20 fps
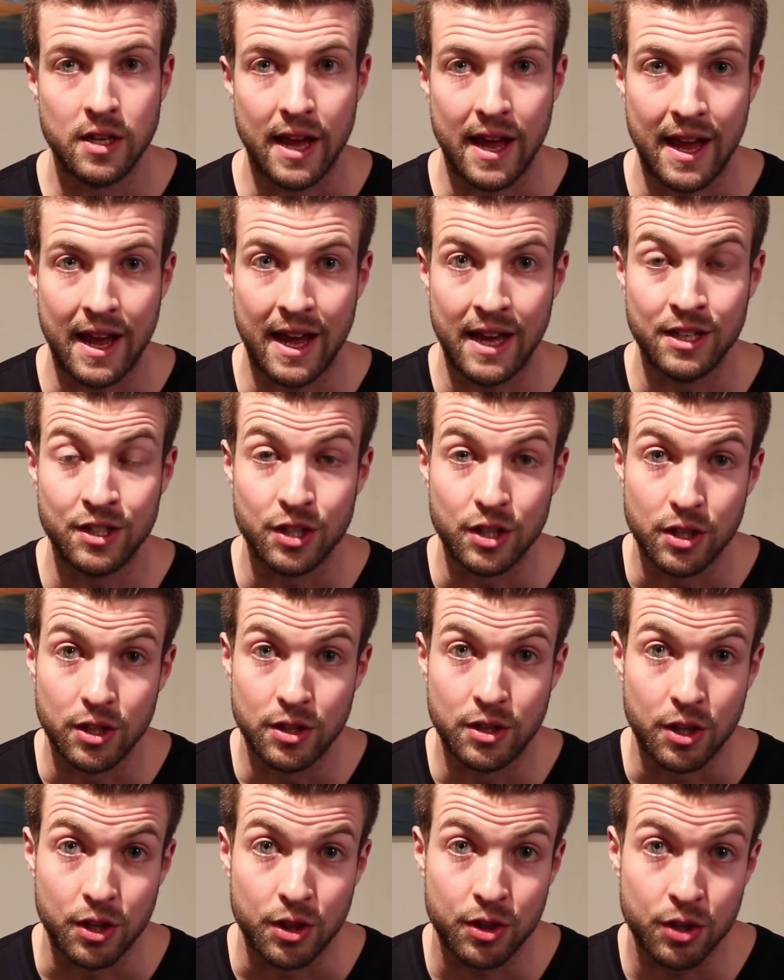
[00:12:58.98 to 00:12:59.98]
And
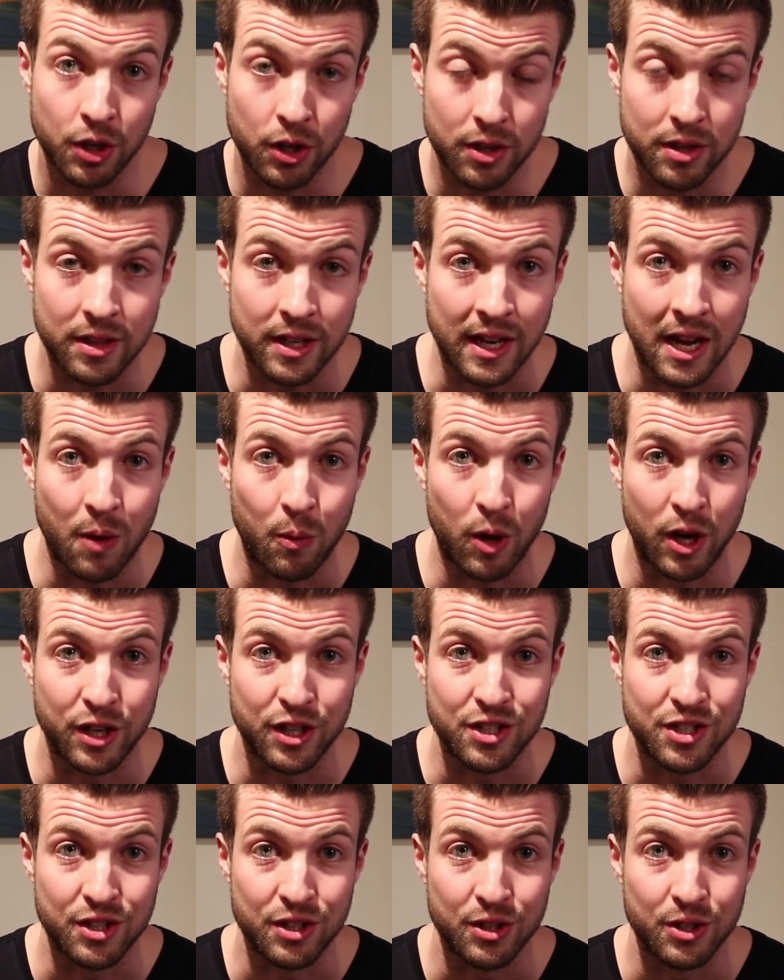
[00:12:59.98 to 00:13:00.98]
the third thing I want
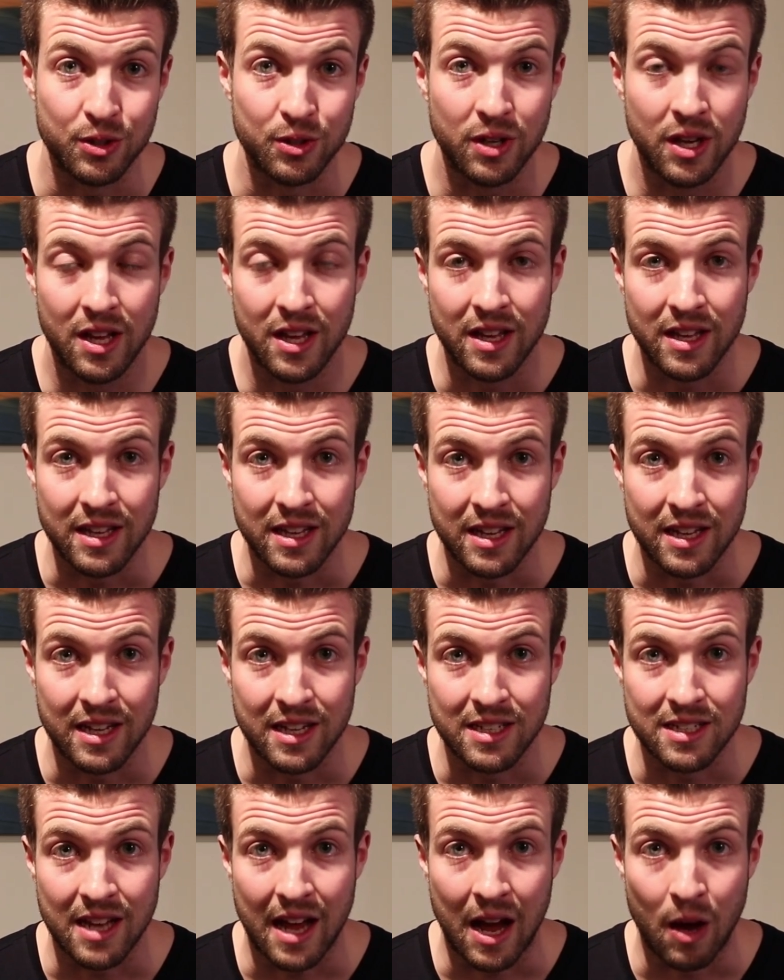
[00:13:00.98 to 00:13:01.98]
to do
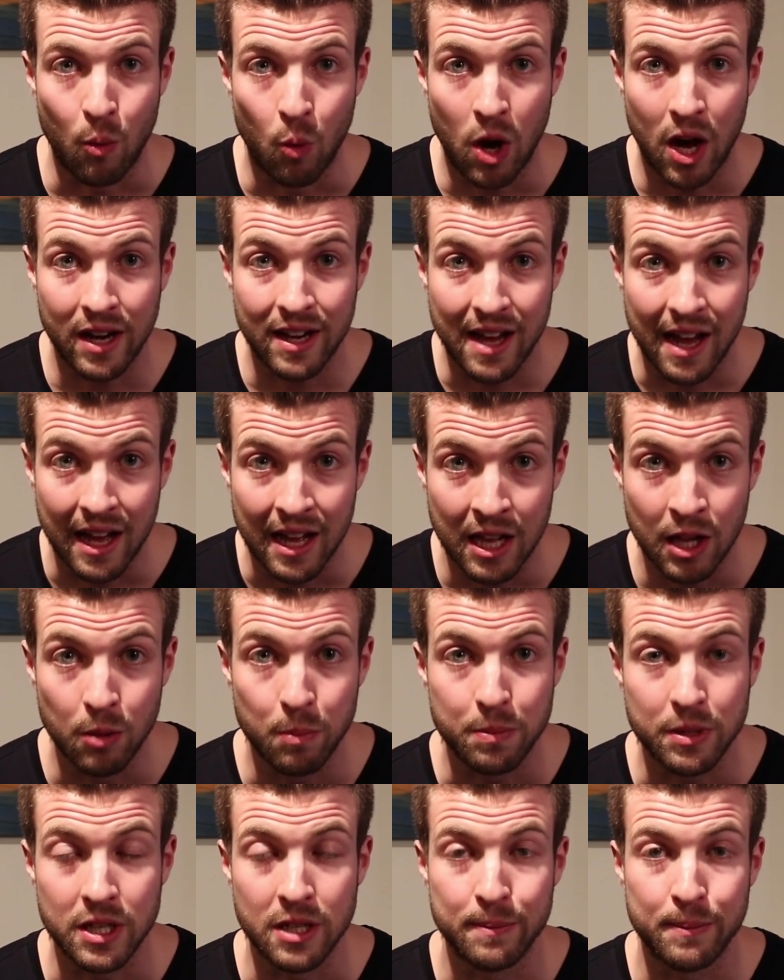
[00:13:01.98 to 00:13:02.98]
is I want to
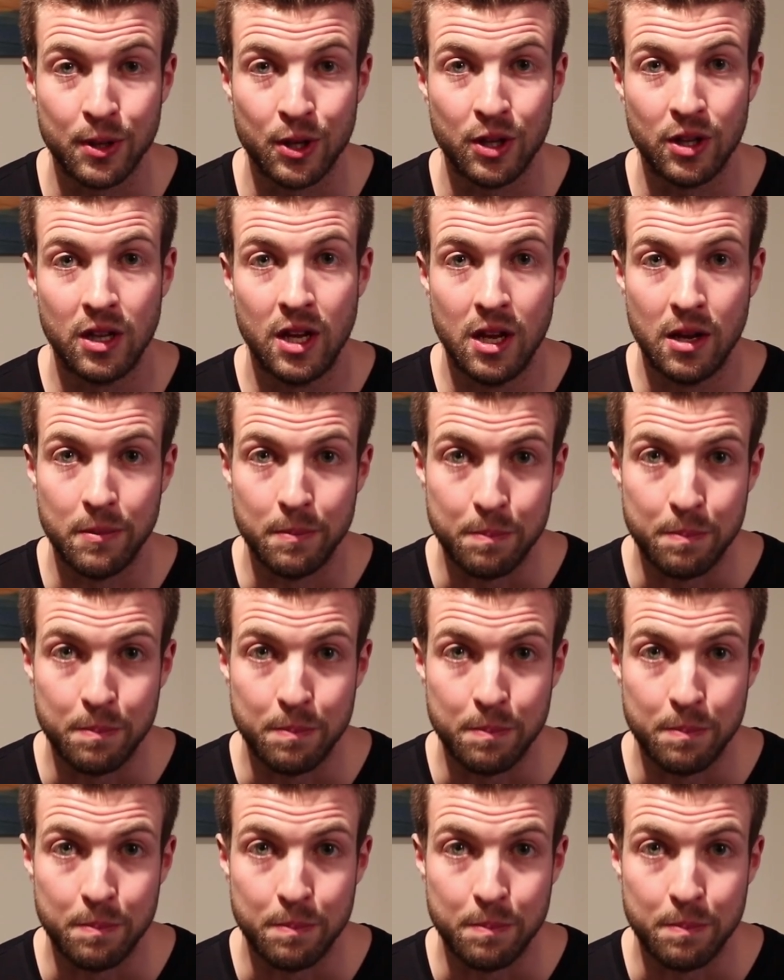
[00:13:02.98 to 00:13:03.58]
help people